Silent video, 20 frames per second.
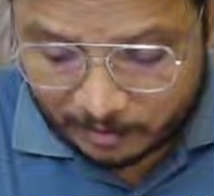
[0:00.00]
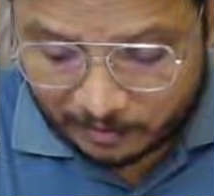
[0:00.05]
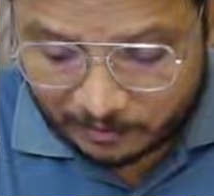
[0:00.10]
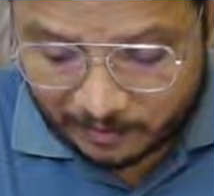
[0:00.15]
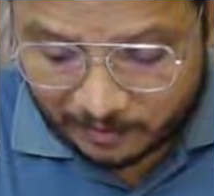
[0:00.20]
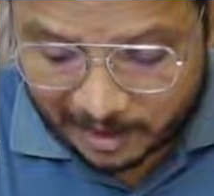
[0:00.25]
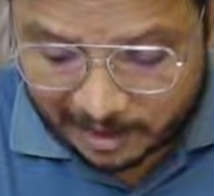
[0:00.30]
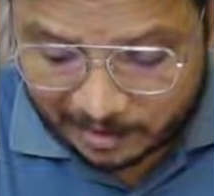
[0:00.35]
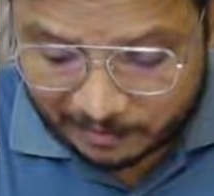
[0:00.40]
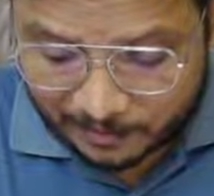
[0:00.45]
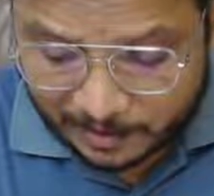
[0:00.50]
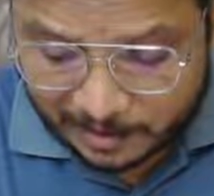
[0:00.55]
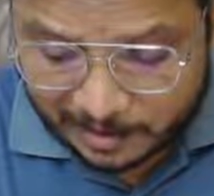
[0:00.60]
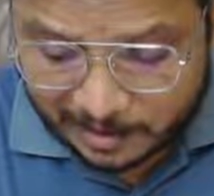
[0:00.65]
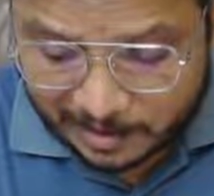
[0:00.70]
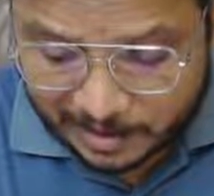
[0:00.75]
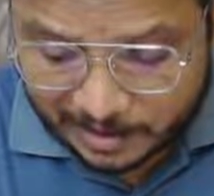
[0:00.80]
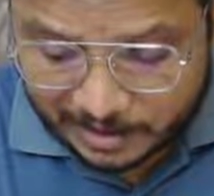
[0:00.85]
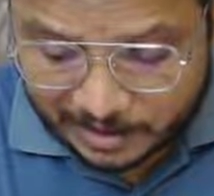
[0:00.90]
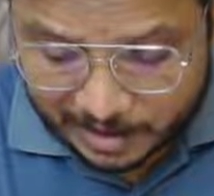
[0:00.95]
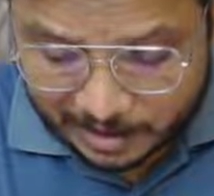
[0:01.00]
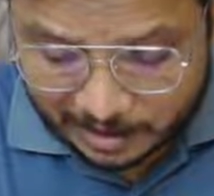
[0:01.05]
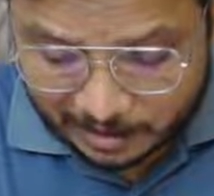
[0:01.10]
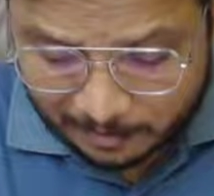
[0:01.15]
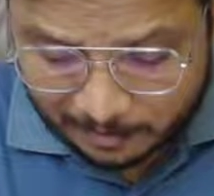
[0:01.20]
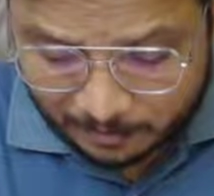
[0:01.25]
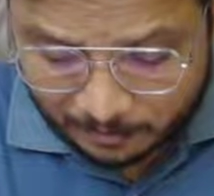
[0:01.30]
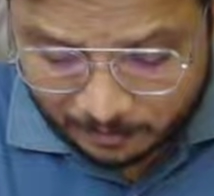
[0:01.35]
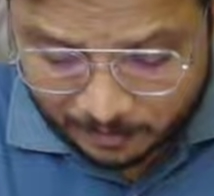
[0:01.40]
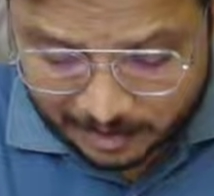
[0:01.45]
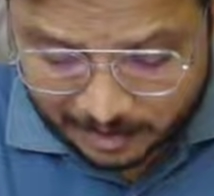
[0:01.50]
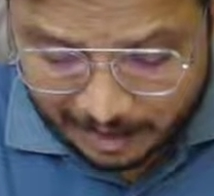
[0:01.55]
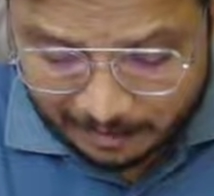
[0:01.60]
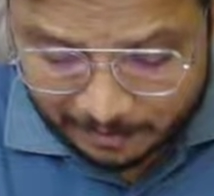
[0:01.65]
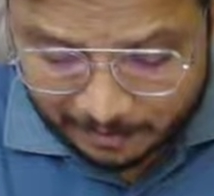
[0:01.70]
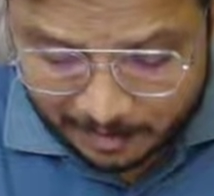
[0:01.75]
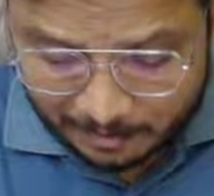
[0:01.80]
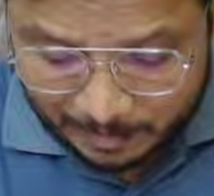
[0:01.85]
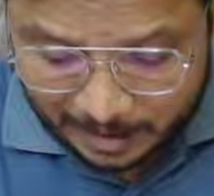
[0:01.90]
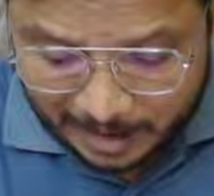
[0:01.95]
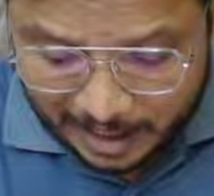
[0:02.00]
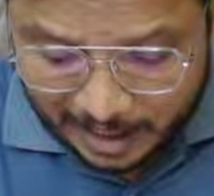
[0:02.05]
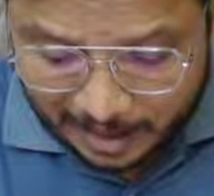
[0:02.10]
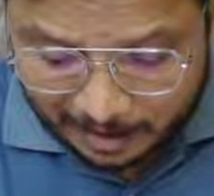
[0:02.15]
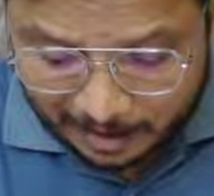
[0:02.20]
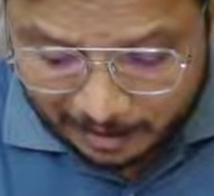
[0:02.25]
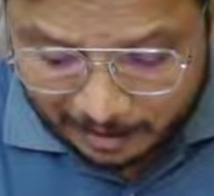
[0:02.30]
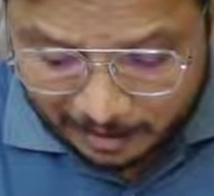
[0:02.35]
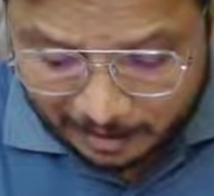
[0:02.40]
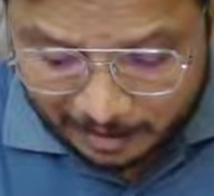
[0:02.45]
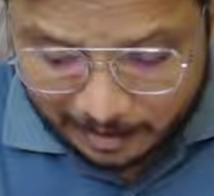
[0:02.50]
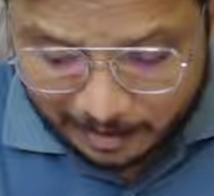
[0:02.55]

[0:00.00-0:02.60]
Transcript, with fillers: Far field region that will be there